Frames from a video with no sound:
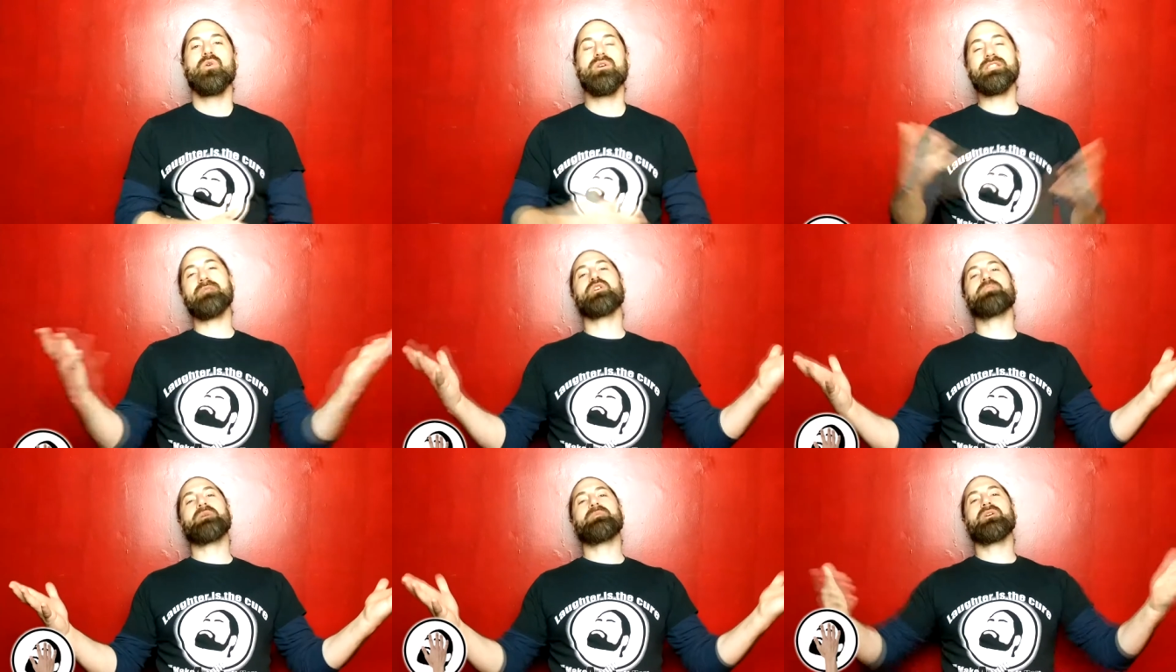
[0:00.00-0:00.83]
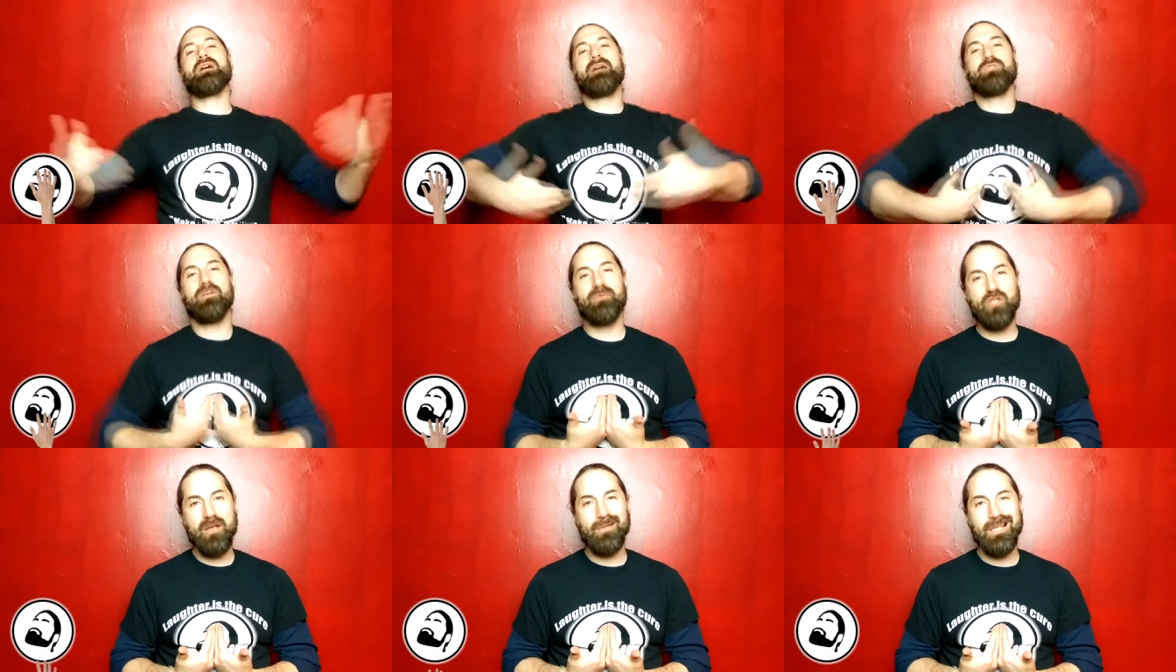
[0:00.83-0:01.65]
What's up, good people? I'm Thomas
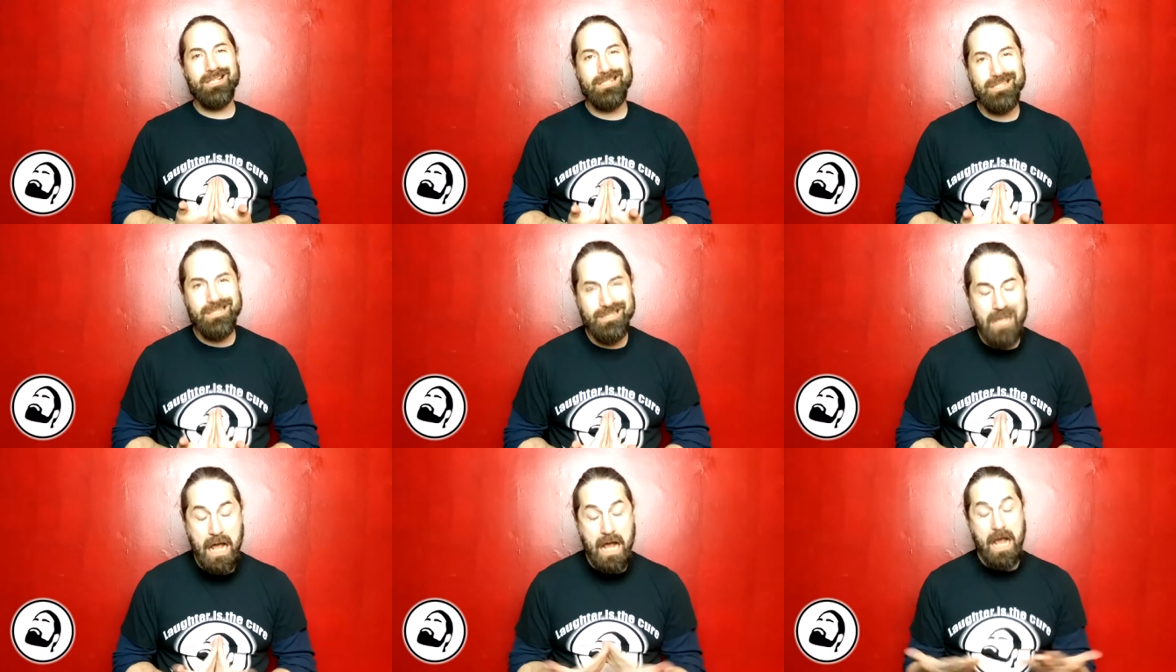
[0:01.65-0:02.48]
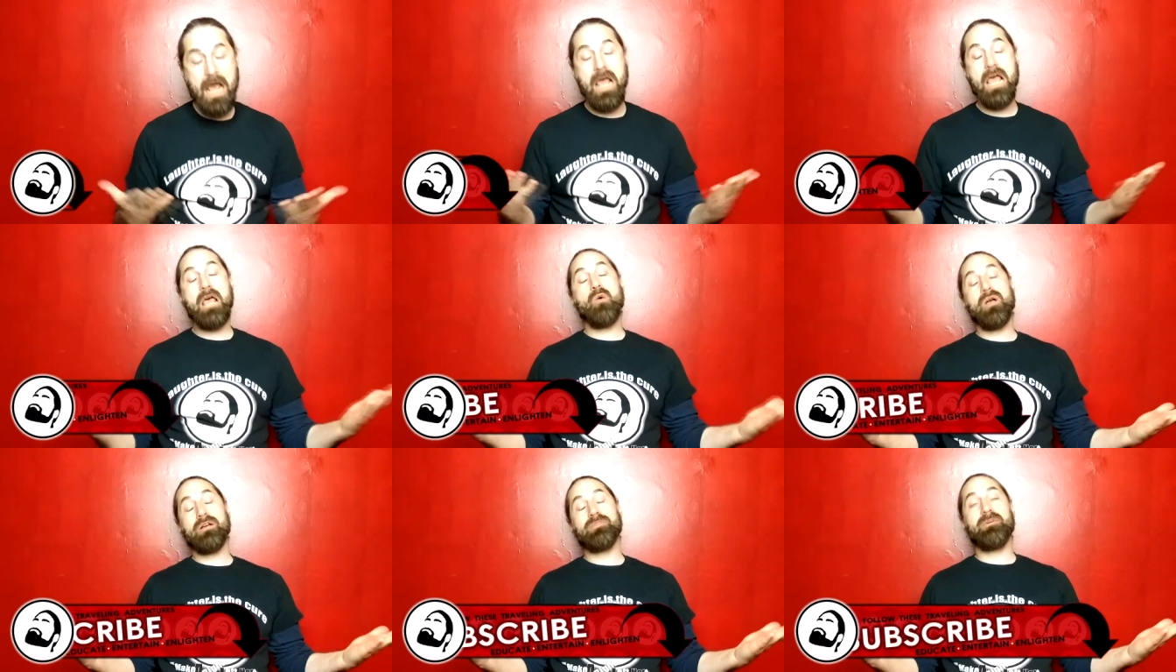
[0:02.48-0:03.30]
J. Bellezza. Uh,
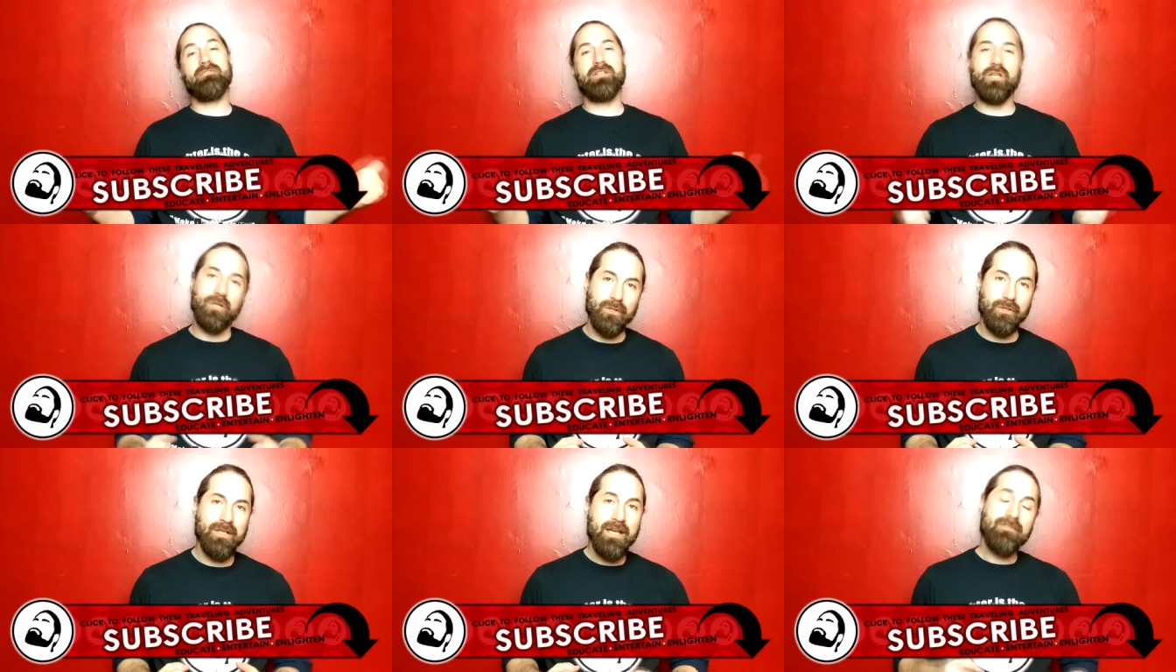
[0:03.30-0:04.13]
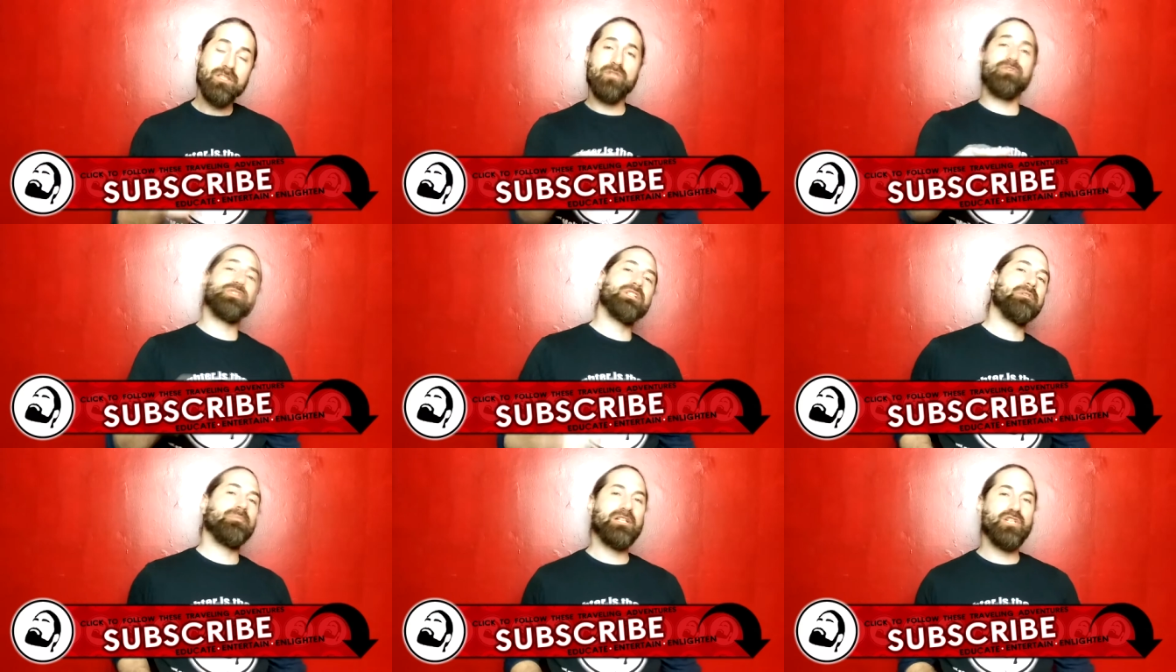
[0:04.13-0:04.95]
welcome to my video. If this is your first
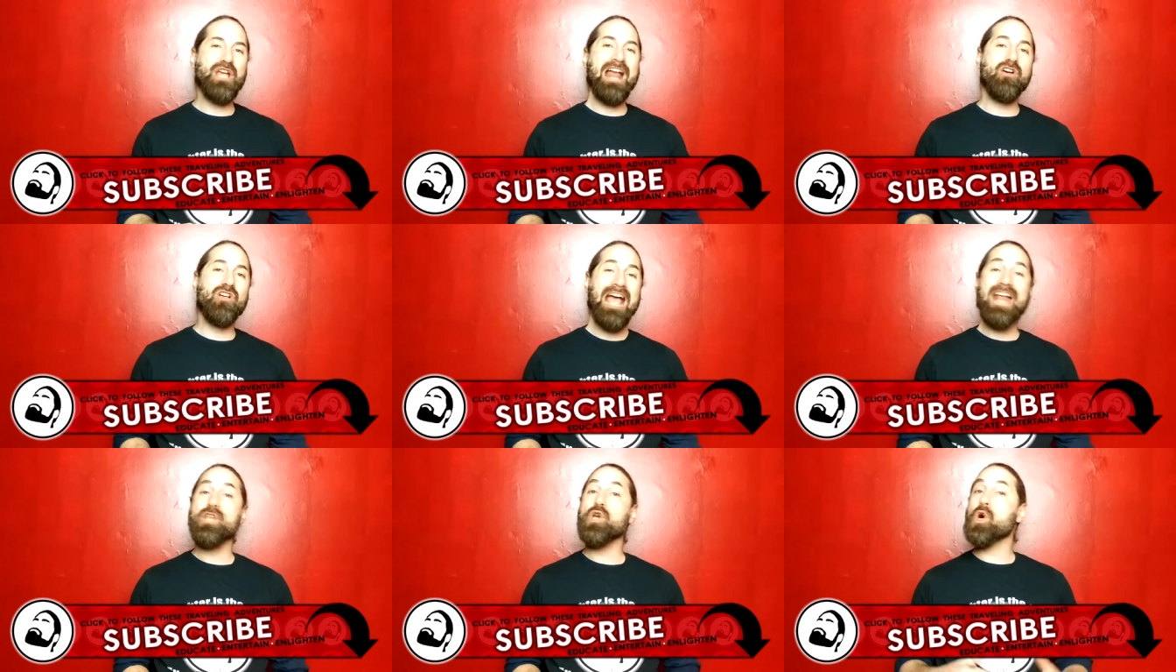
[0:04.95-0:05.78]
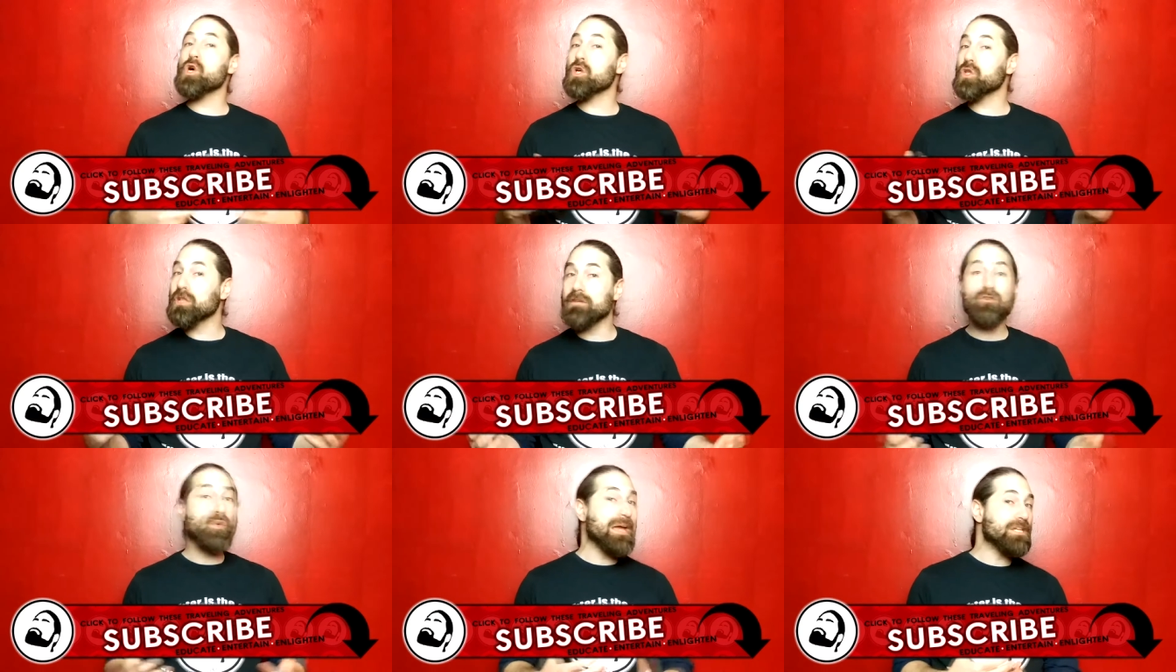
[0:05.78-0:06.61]
time to my channel and you're looking
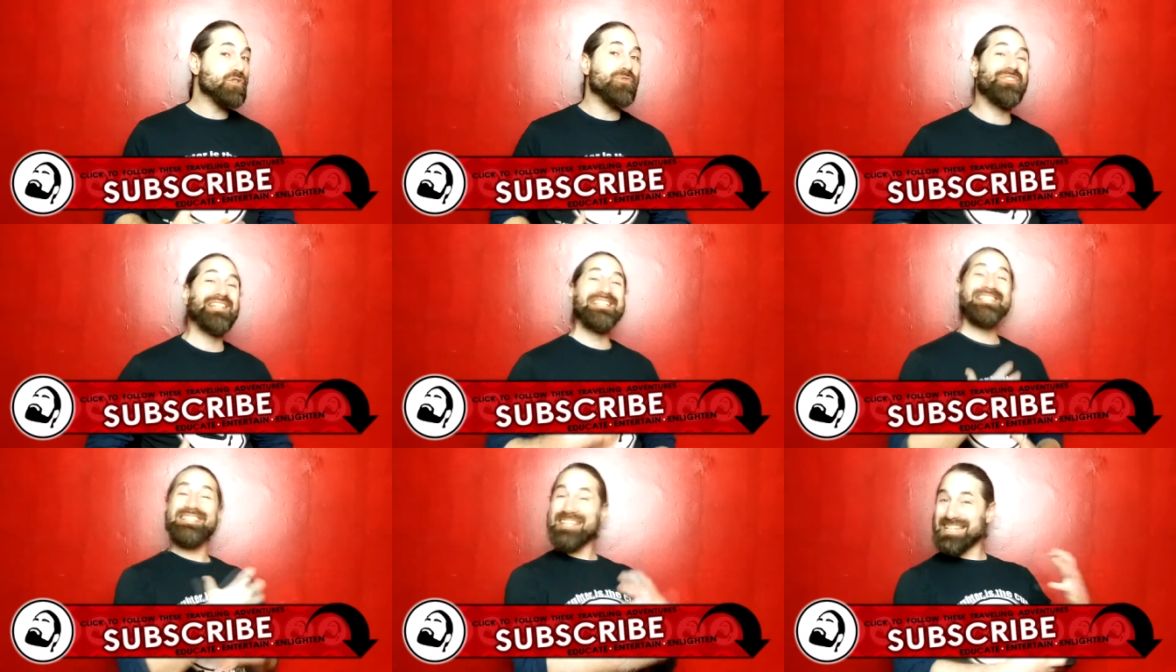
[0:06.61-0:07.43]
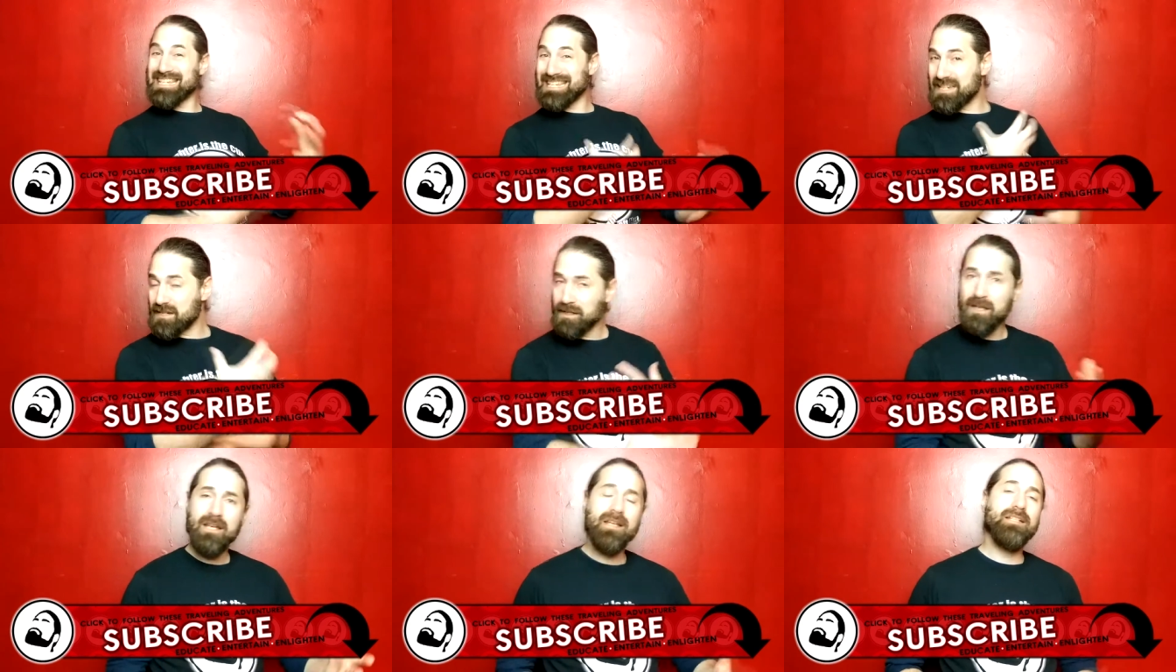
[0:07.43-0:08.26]
for ways to succeed
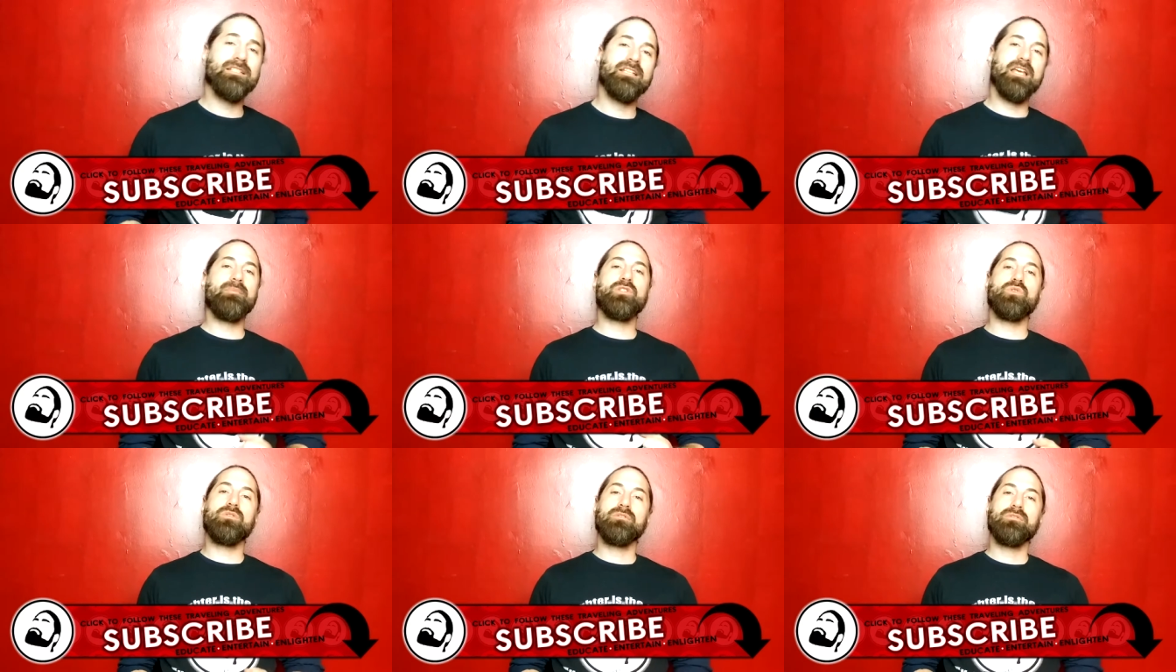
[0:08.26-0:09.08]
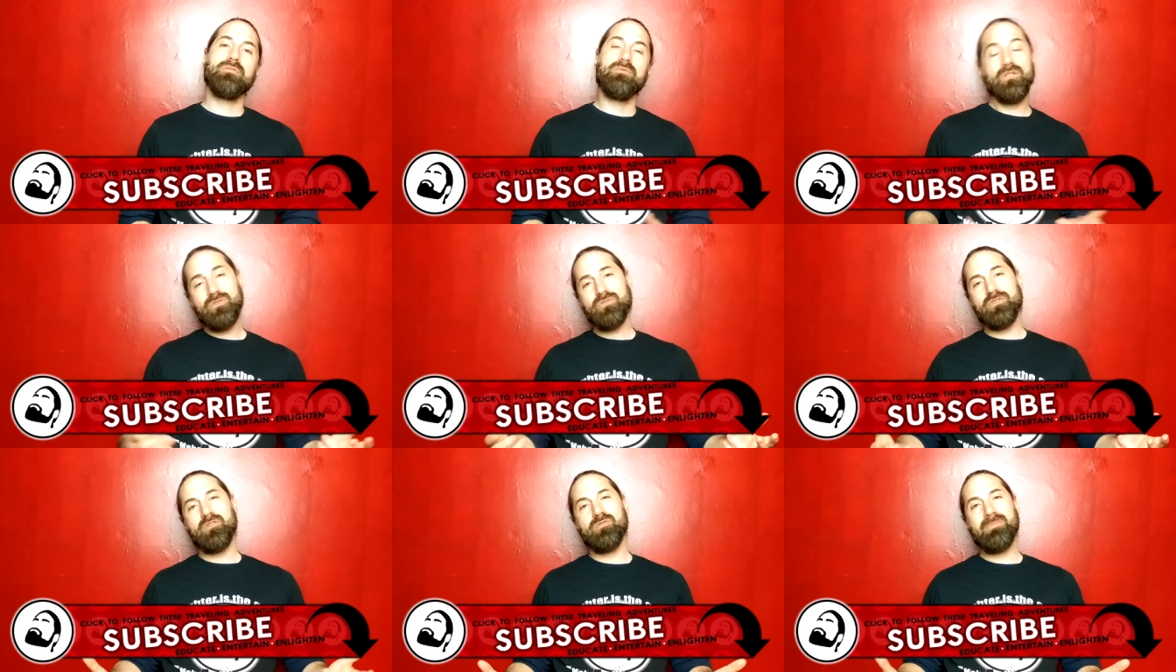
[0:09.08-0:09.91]
in entertainment, I'll do
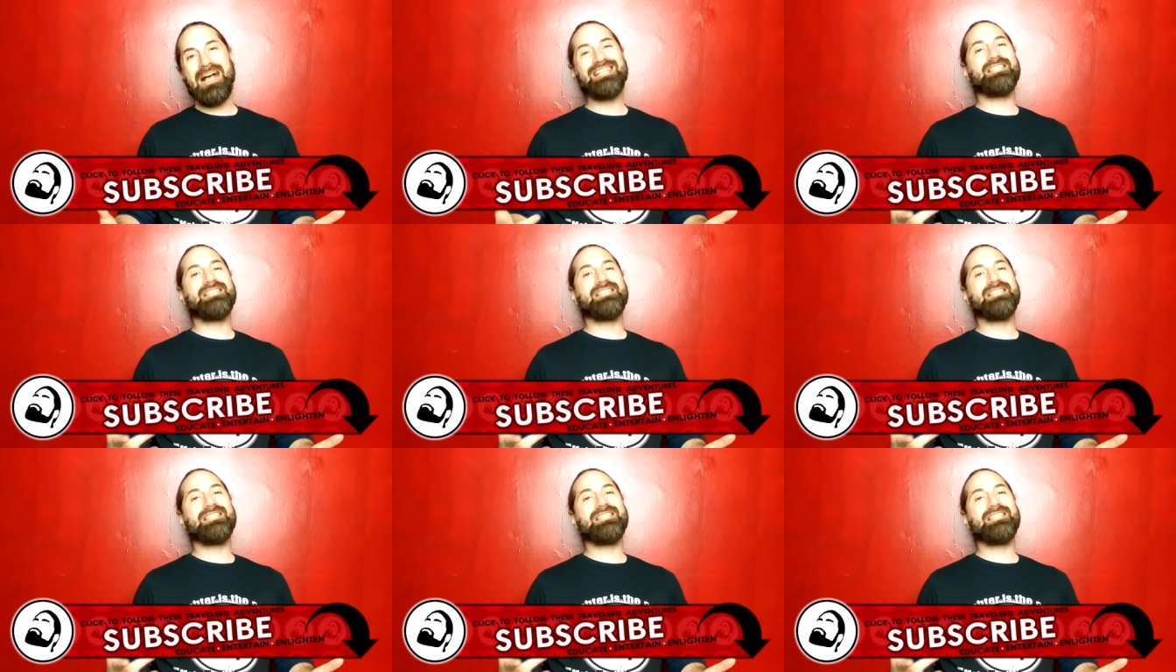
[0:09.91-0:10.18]
so by